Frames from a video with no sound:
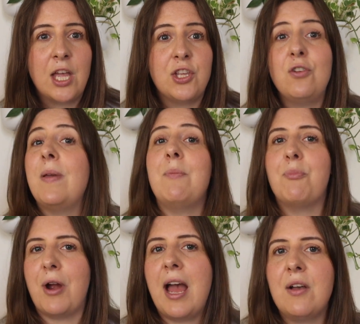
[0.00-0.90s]
You may
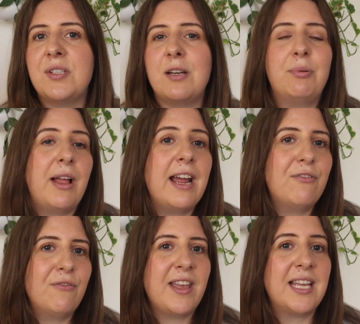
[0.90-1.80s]
browse and apply
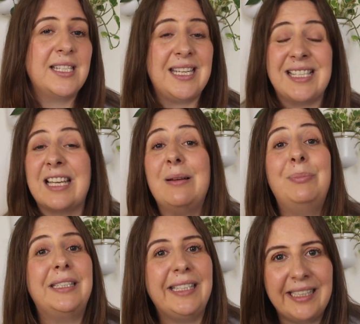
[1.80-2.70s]
for vacancies
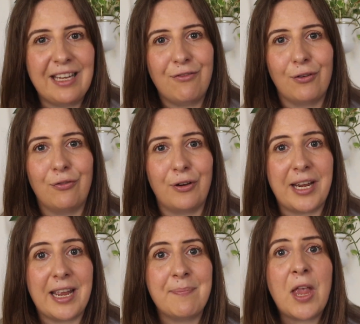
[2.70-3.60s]
completely for
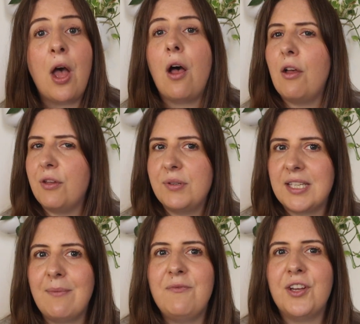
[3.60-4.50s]
free, although
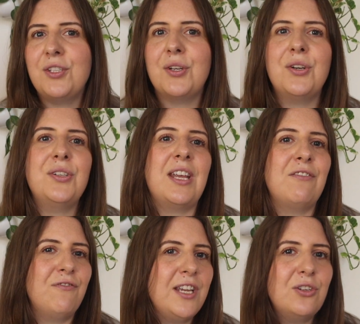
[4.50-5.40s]
some filters
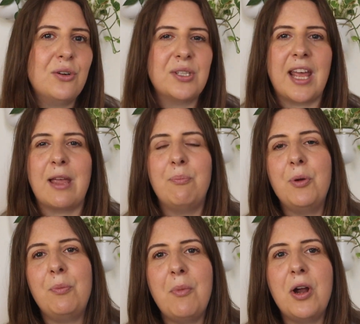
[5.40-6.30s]
and features like
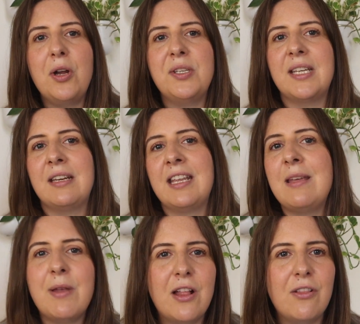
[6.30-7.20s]
bookmarks and
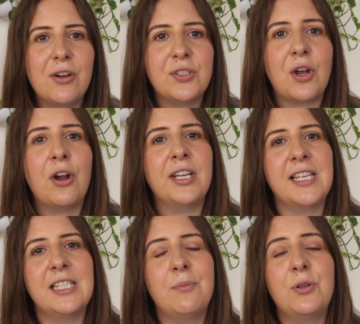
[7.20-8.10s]
email alerts are
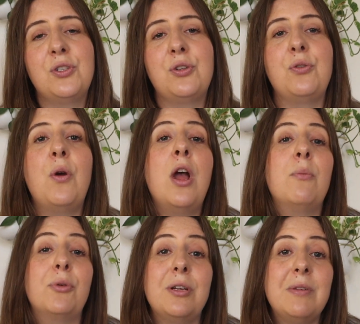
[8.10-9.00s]
accessible to
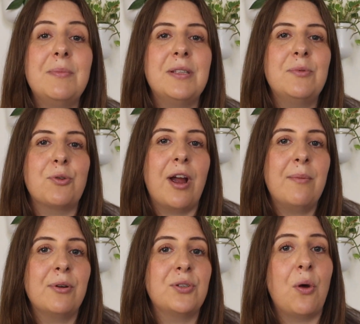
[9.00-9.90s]
premium
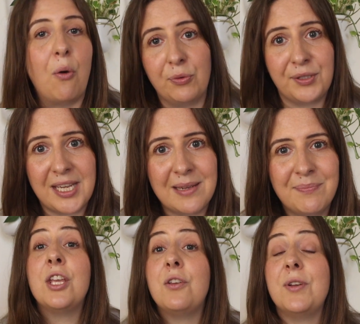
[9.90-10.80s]
subscribers
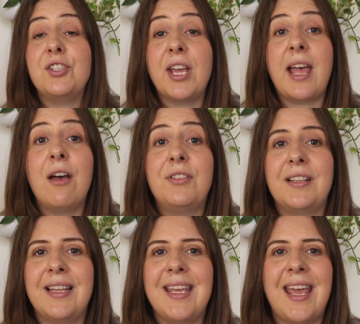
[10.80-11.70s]
only. You can check out
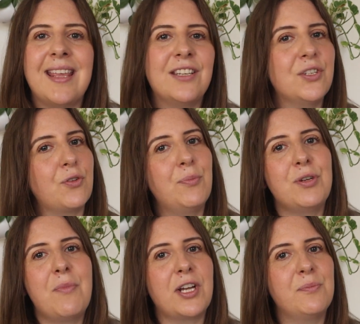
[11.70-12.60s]
the link in the
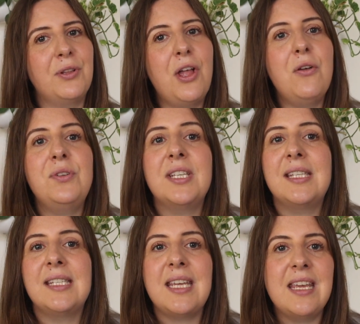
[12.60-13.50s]
description box below to
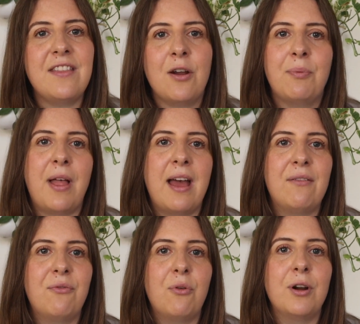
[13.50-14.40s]
see their
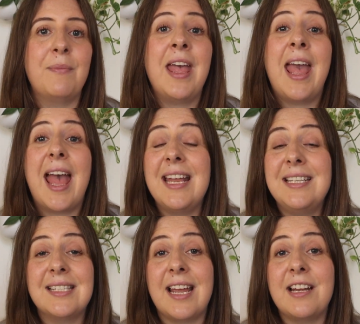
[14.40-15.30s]
platform and
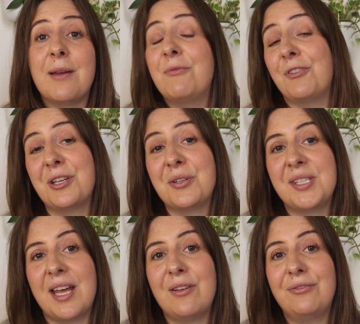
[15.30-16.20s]
to sign up for
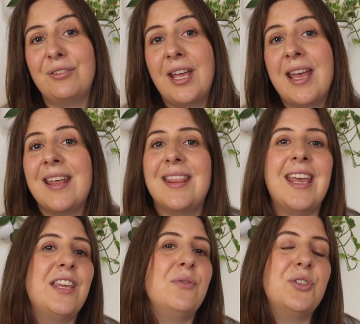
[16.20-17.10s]
yourself.
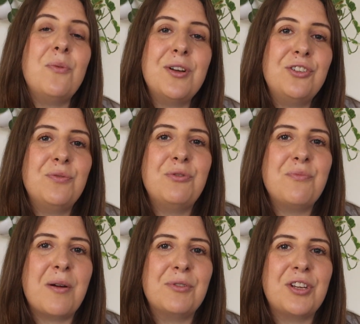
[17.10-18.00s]
Thank you so much to Blue
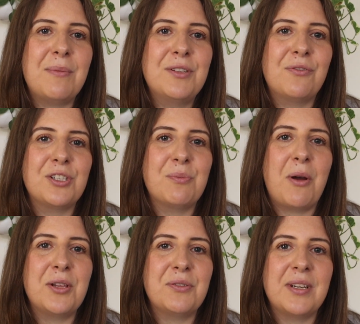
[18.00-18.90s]
Marble Jobs for
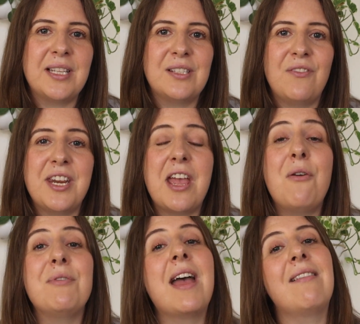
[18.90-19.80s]
sponsoring this
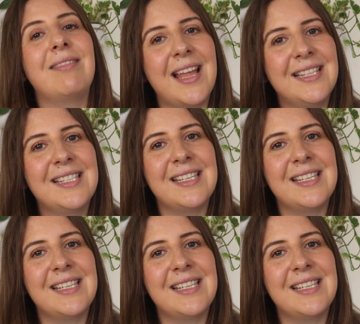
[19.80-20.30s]
video. Now let's